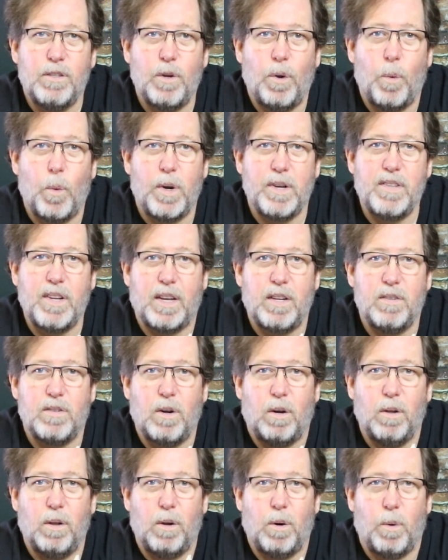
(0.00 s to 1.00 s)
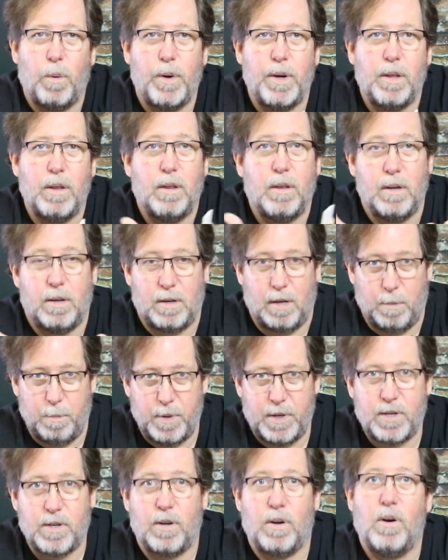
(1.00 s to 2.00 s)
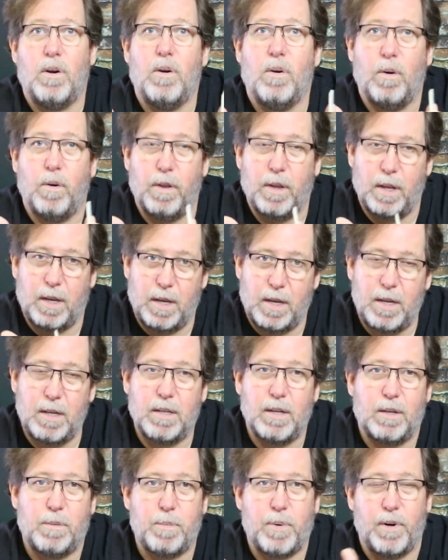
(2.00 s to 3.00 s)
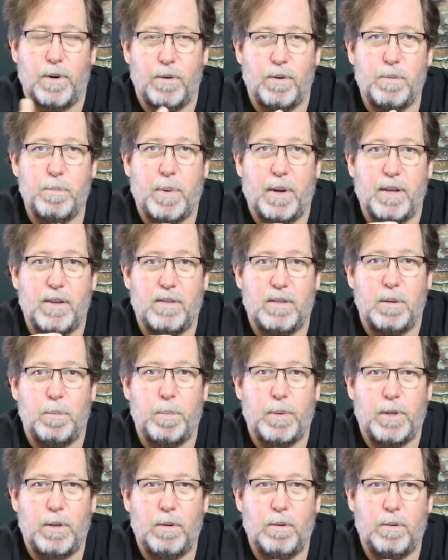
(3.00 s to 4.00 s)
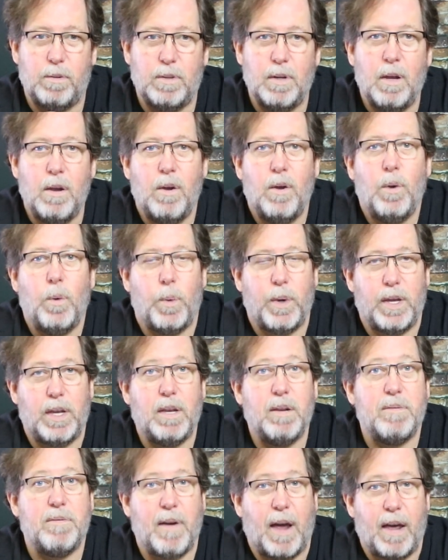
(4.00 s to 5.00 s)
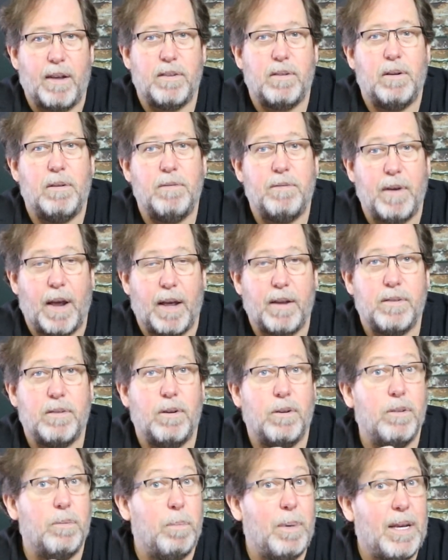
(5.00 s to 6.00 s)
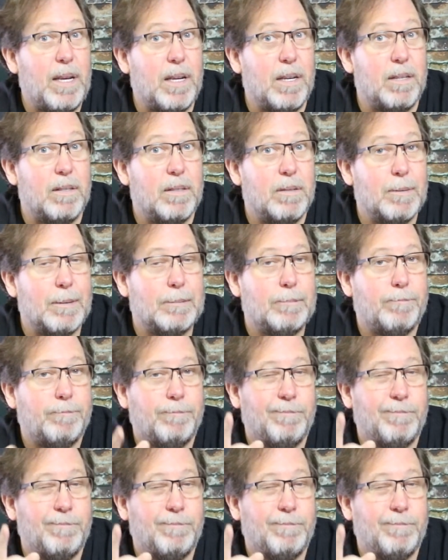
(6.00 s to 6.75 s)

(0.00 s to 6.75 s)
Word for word: So once they can start lowering the temperature or the heat that's produced by the CPUs, we can get faster and faster speeds.